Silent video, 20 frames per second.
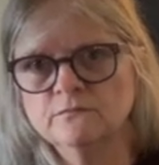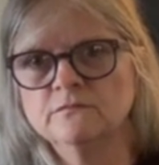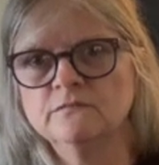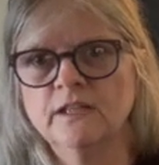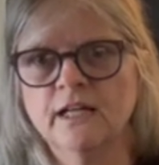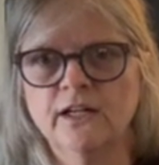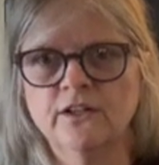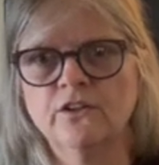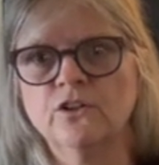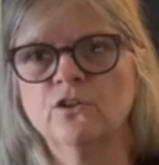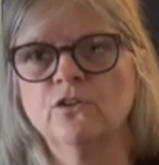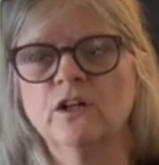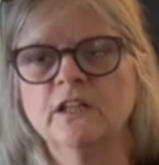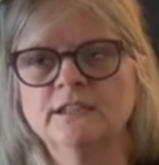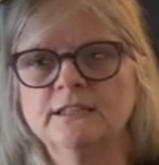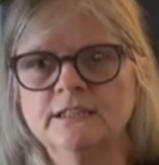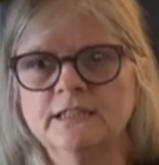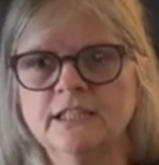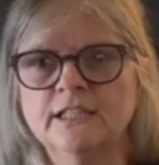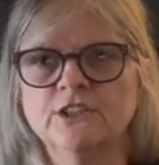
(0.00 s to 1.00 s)
how to cross
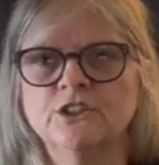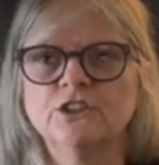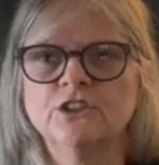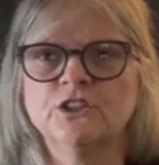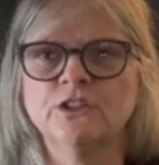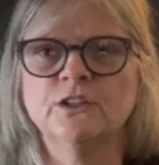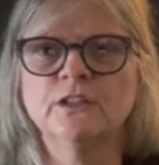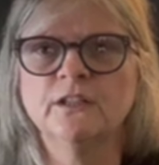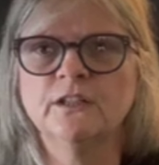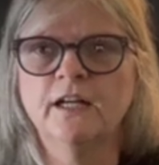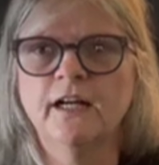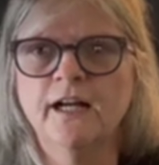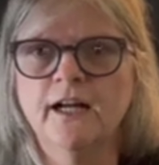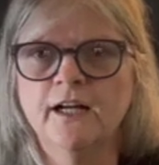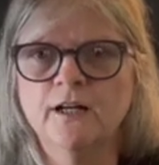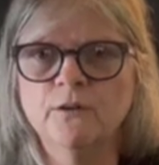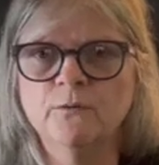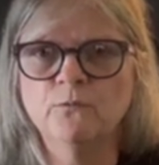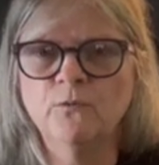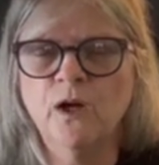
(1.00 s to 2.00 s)
stitch
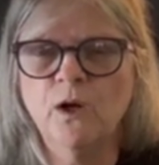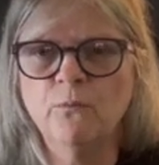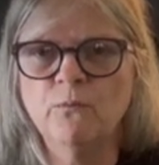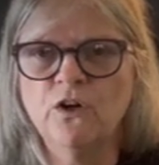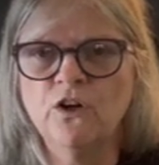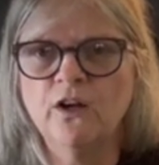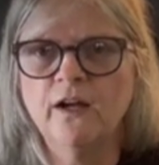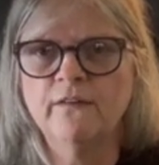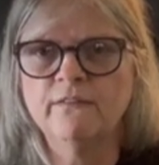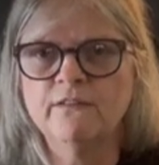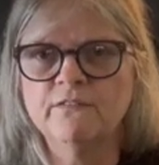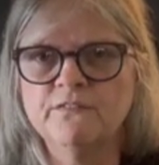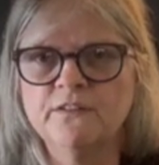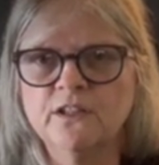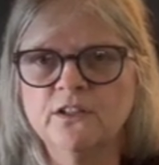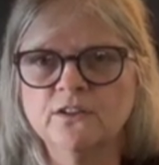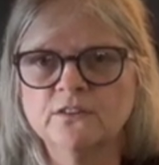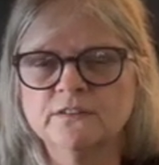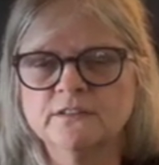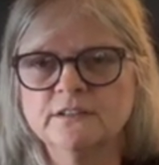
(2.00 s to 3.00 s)
while we were out in the
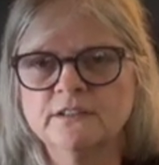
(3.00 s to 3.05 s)
field